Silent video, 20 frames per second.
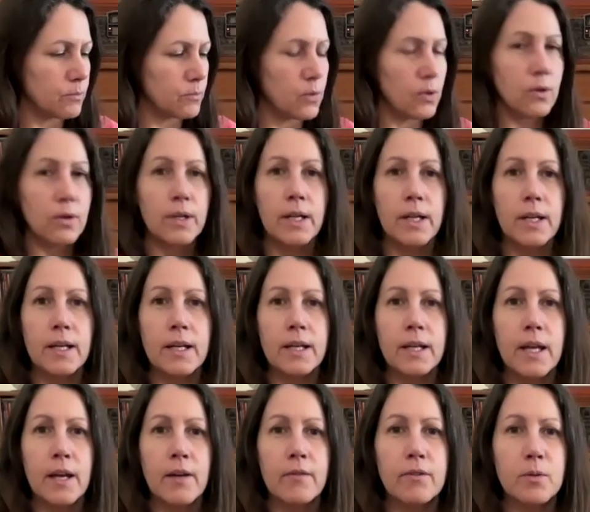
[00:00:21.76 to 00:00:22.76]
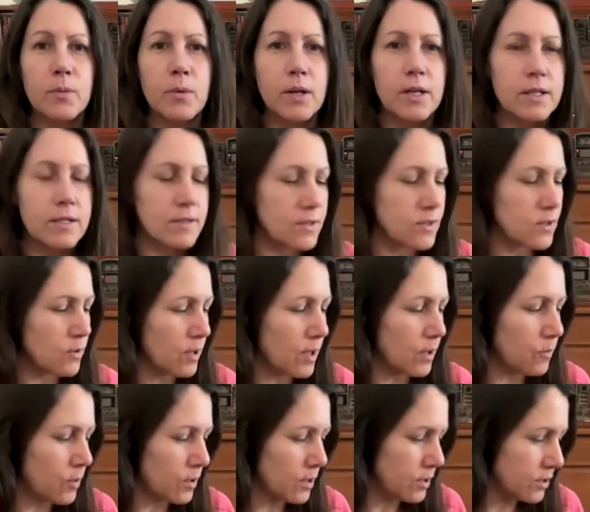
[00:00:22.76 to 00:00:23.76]
morning, everyone. So I
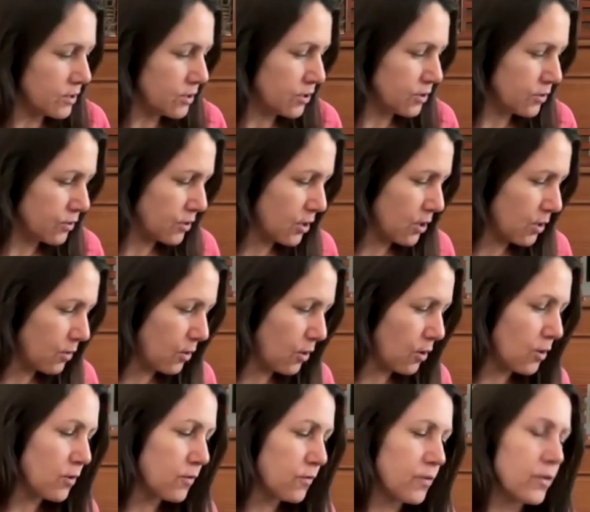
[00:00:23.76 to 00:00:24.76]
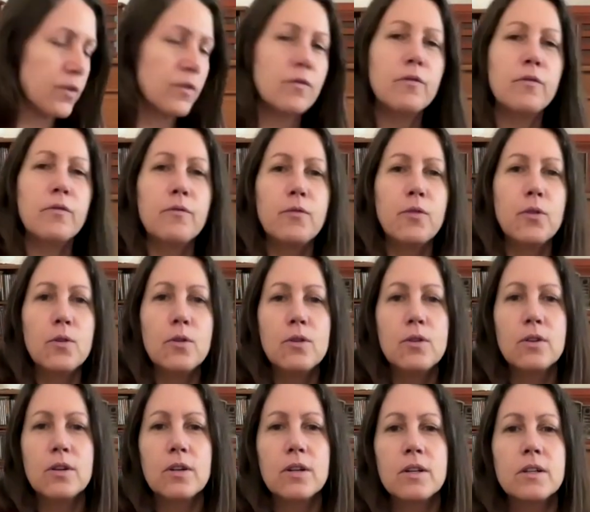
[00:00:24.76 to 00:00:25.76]
wanted to go over
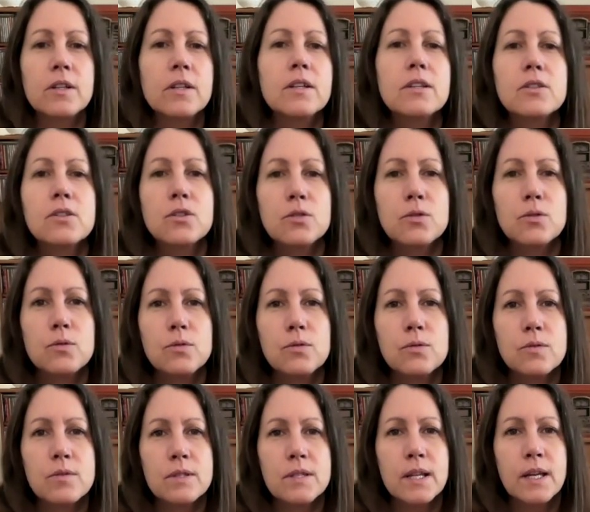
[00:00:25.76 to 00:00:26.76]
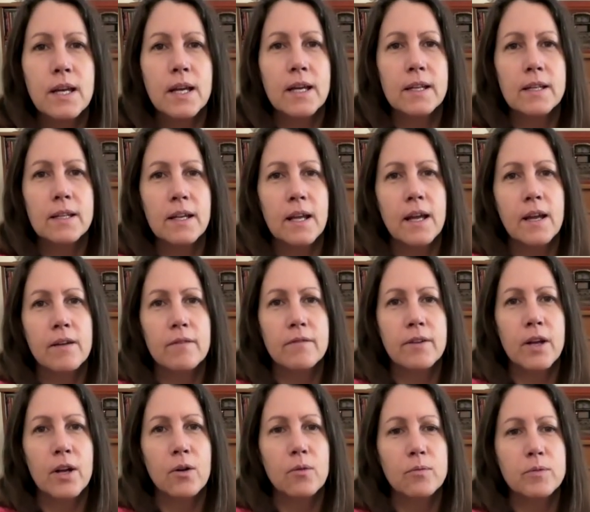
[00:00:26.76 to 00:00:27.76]
4 tools that have
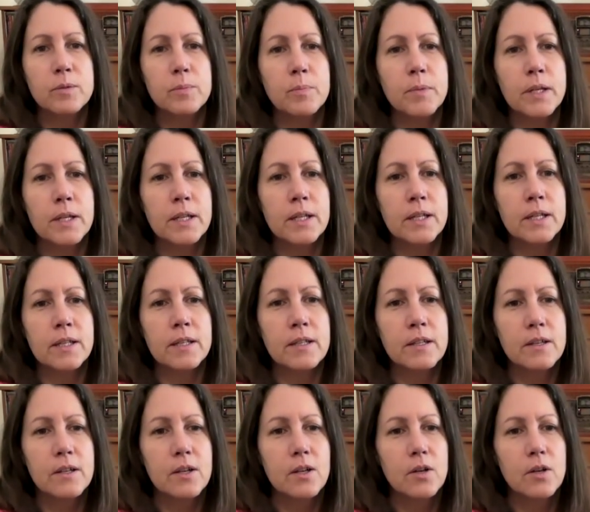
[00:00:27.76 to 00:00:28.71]
helped me